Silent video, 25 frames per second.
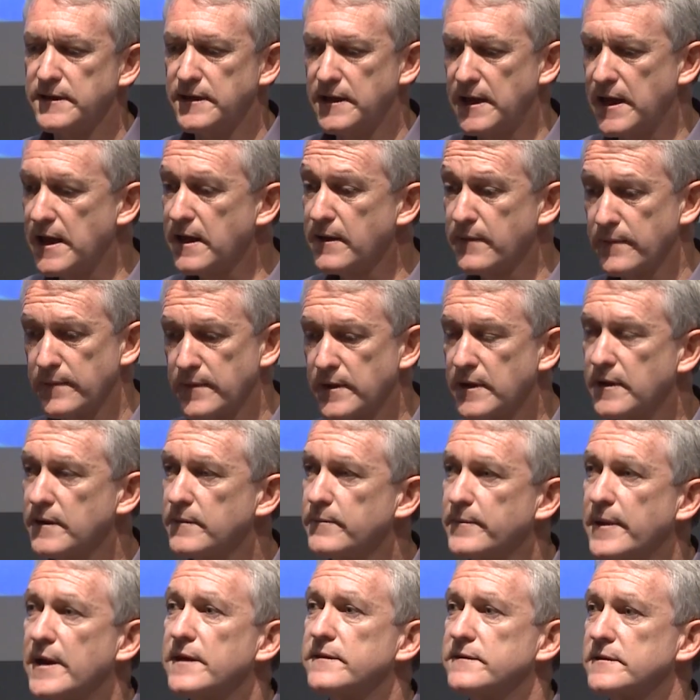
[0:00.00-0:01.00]

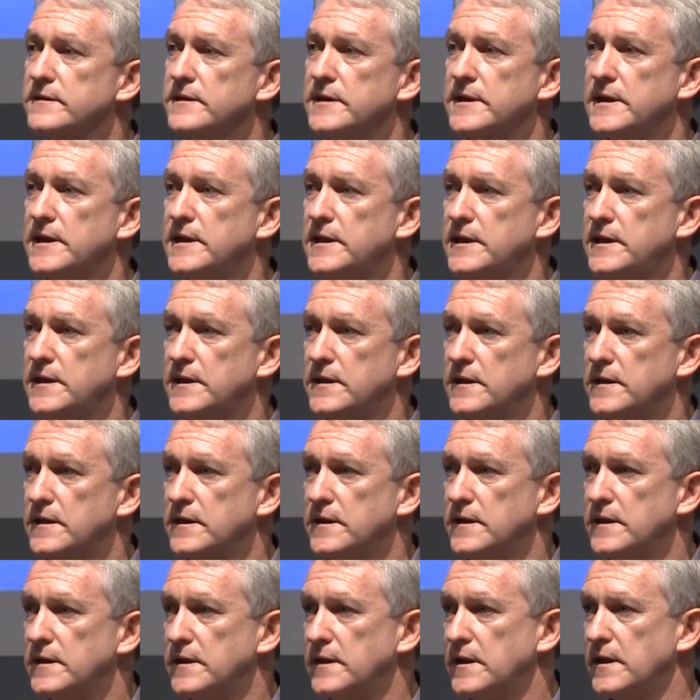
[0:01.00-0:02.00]
basically
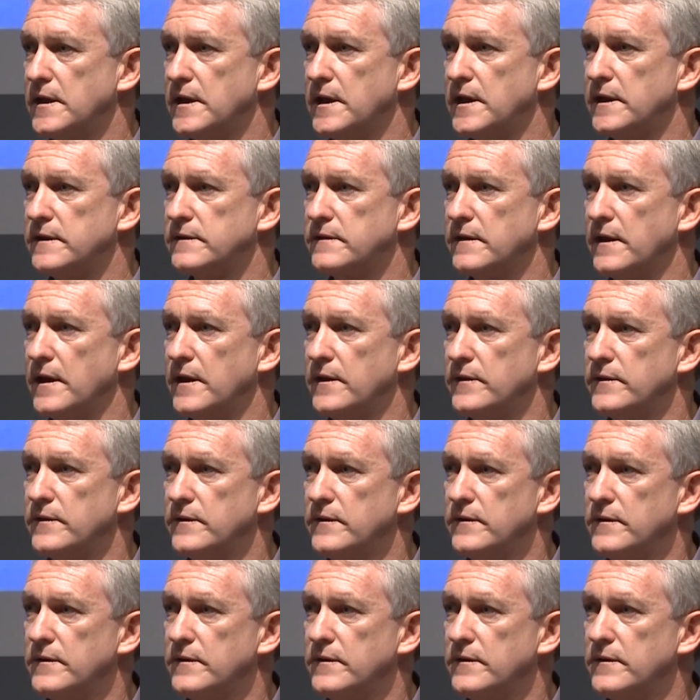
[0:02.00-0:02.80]
I